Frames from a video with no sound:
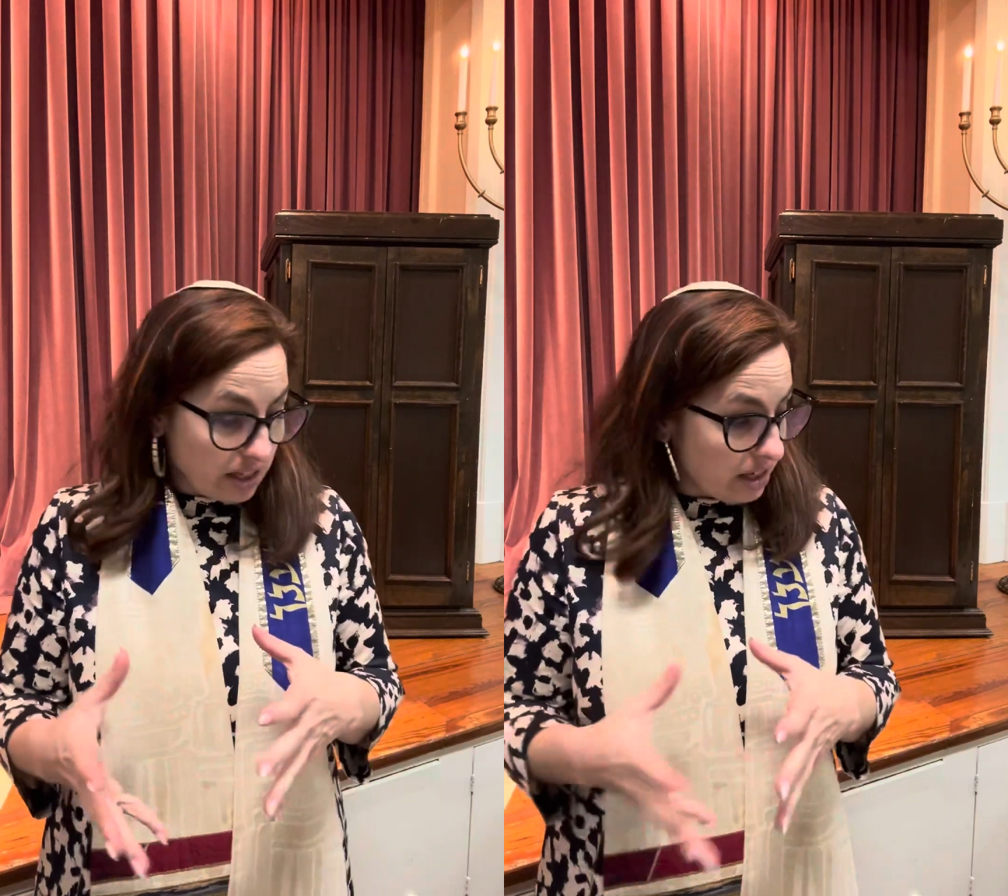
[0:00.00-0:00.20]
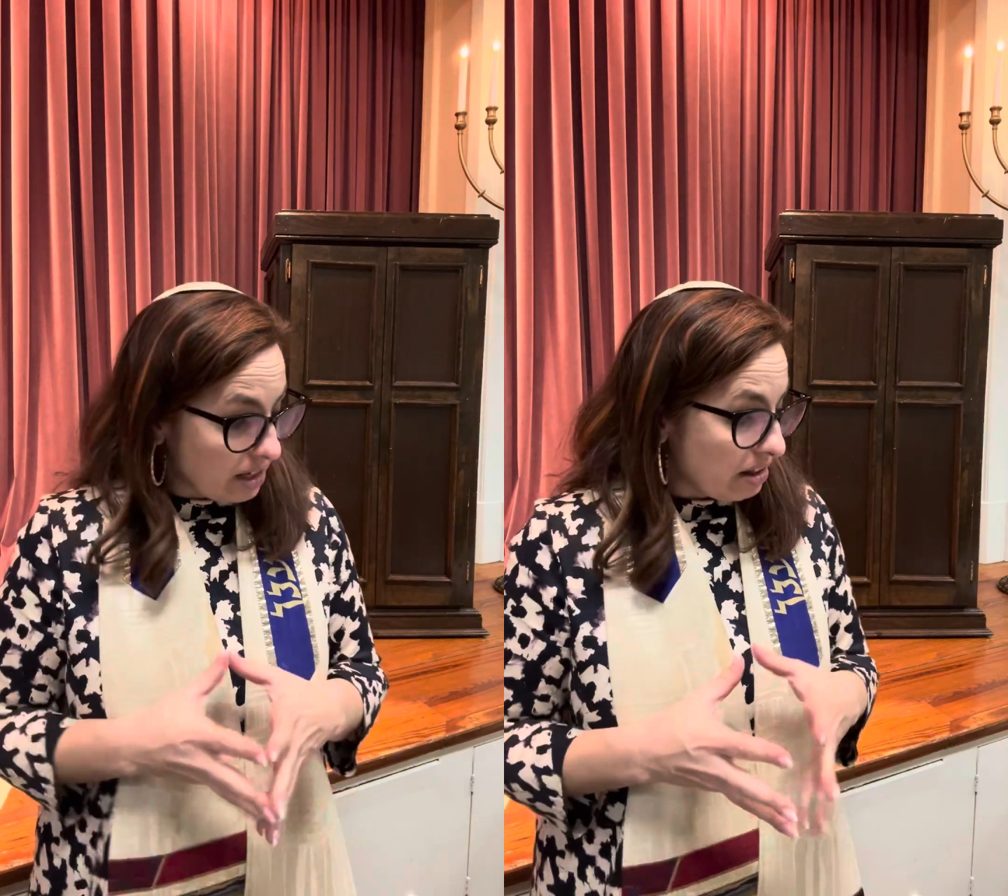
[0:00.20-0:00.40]

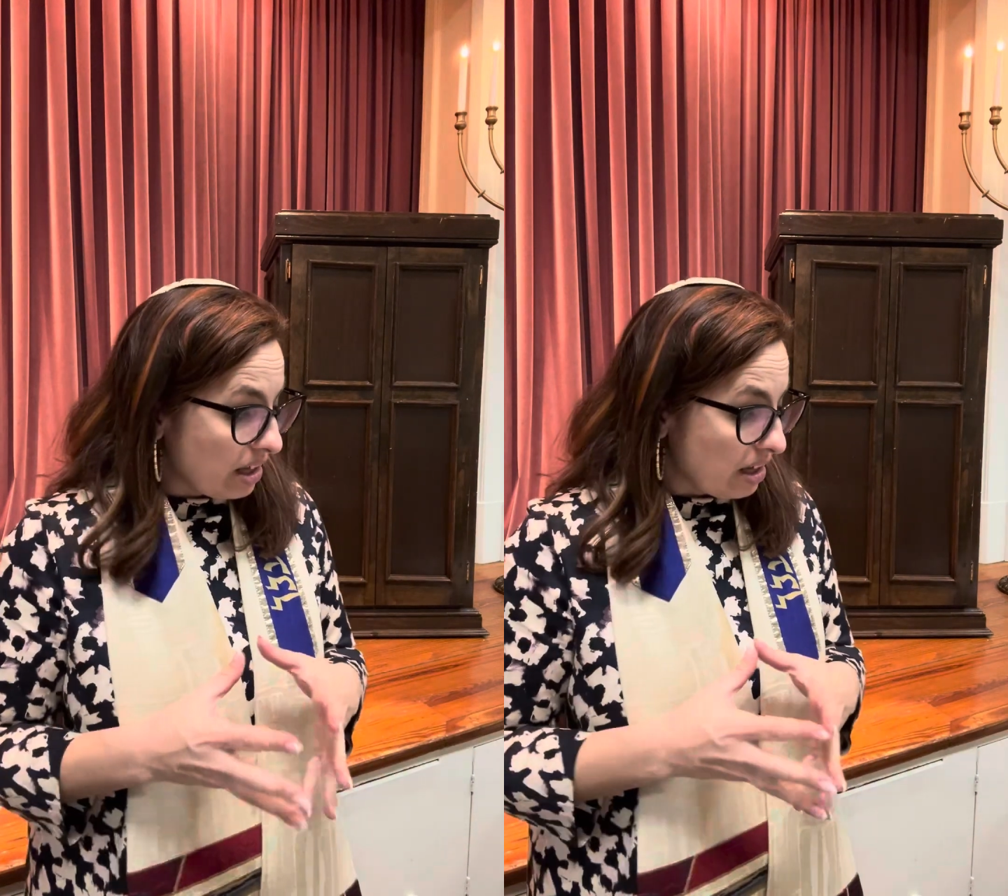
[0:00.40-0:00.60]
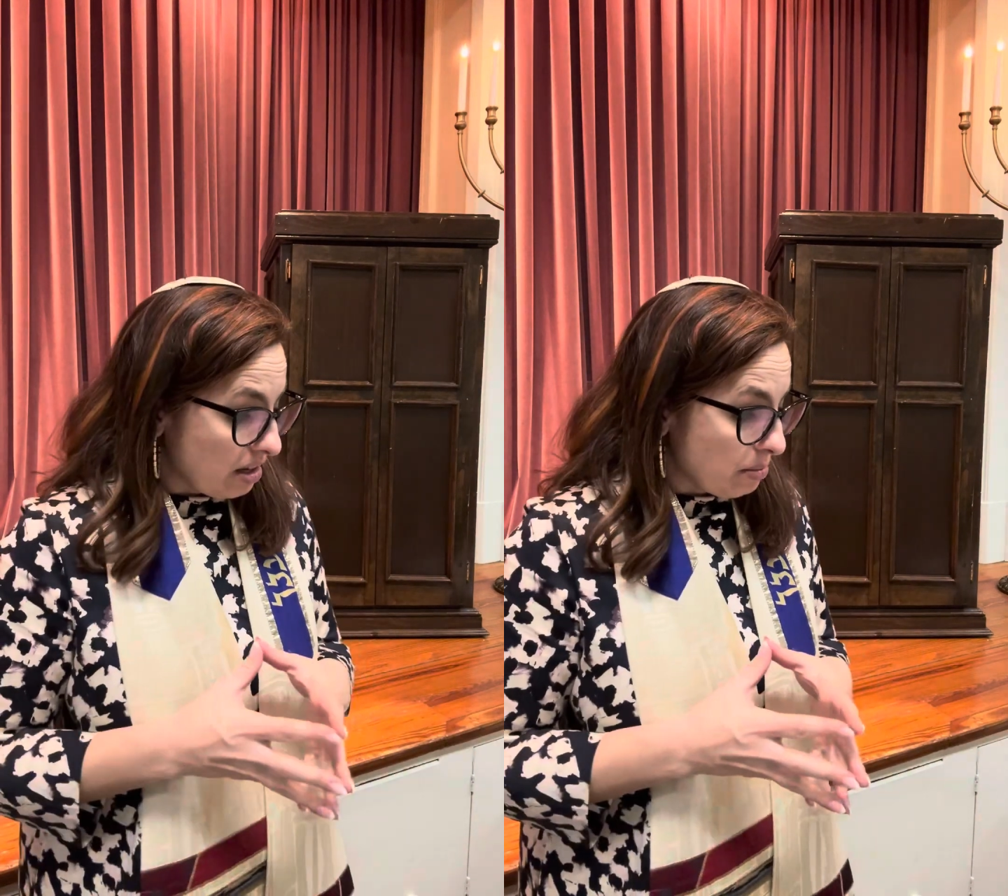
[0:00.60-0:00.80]
in
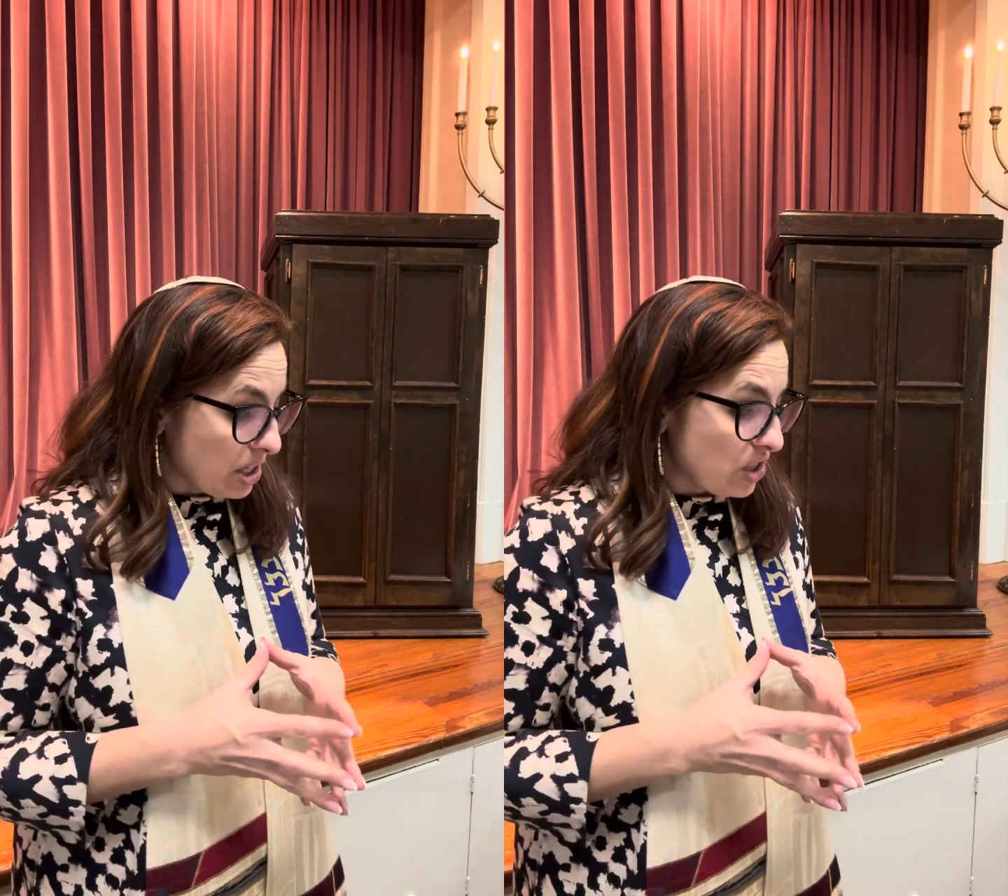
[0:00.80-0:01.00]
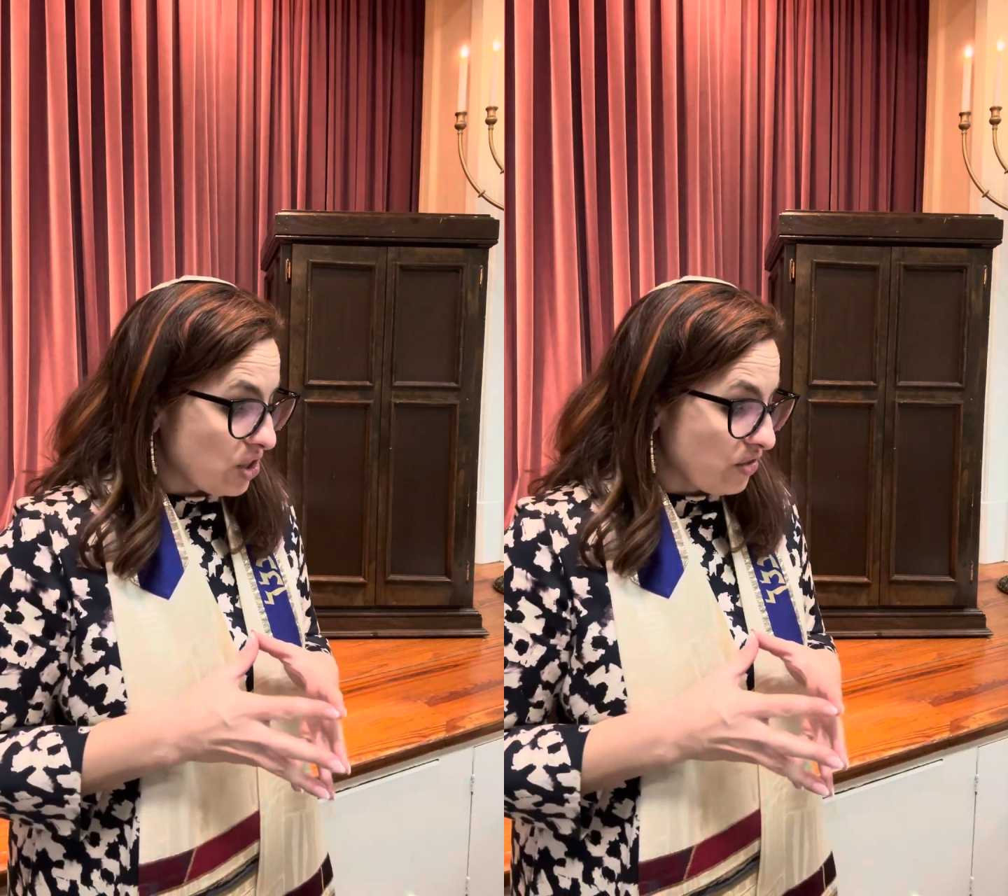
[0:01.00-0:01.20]
the
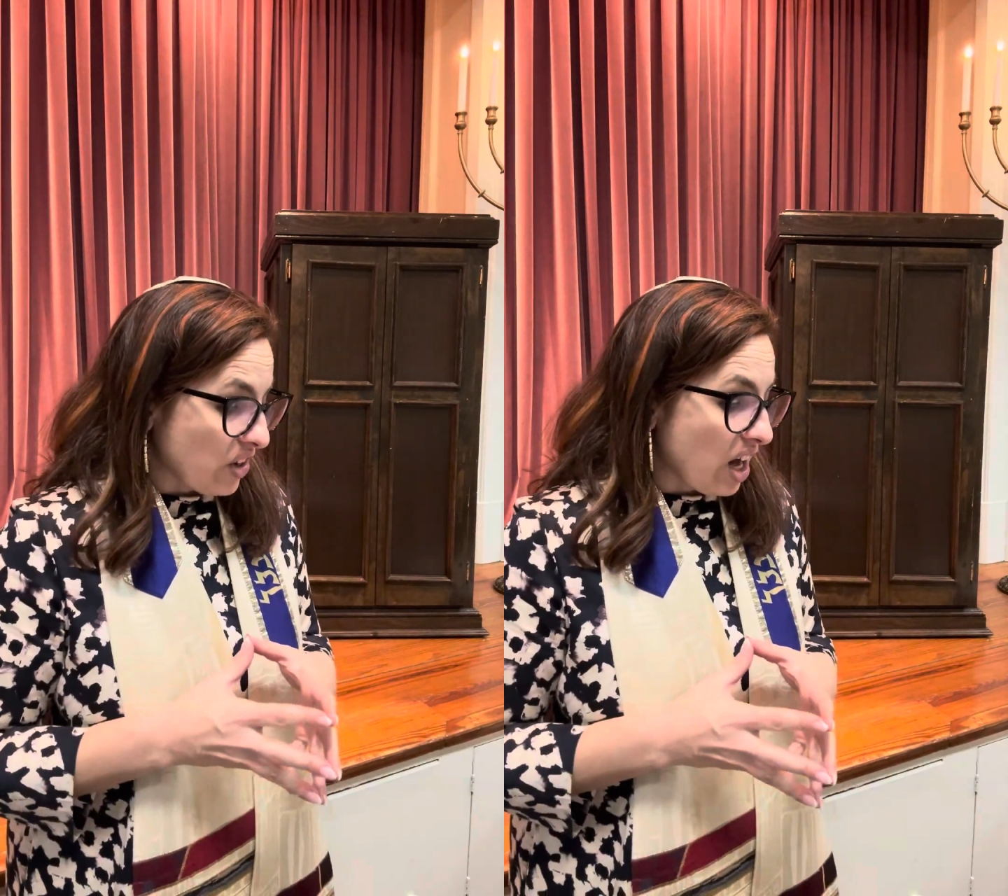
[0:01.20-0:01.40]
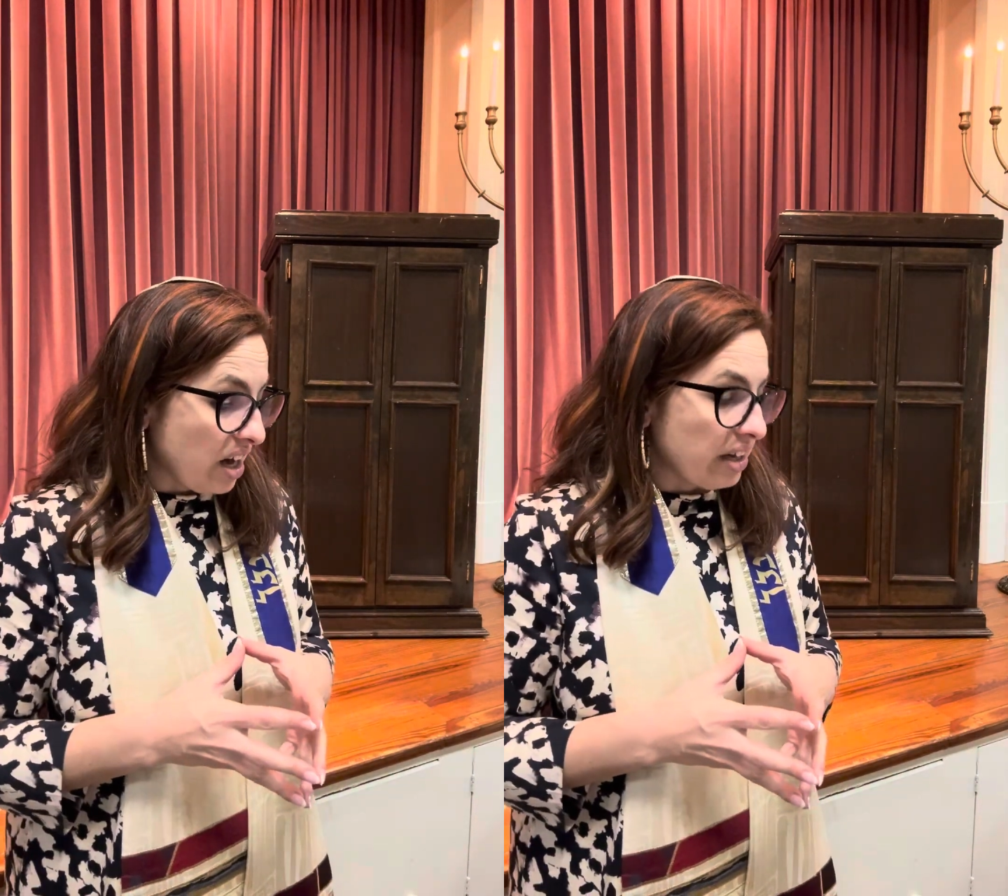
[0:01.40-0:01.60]
image of
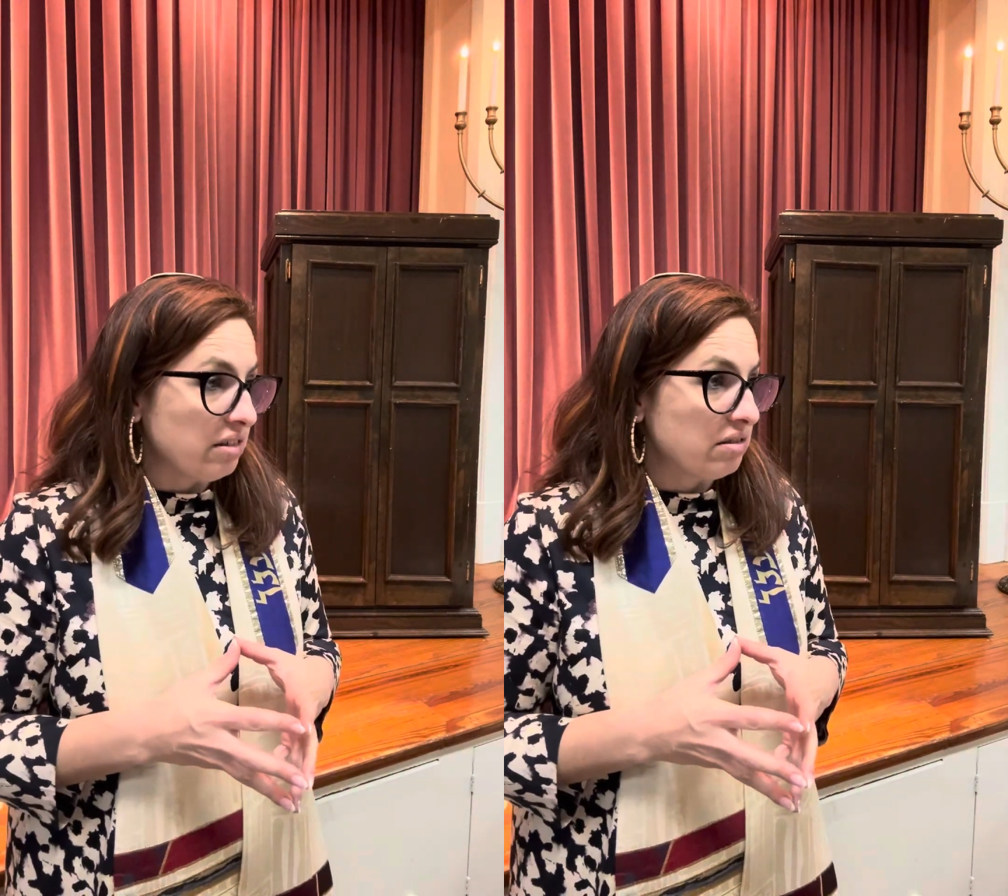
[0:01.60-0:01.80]
God.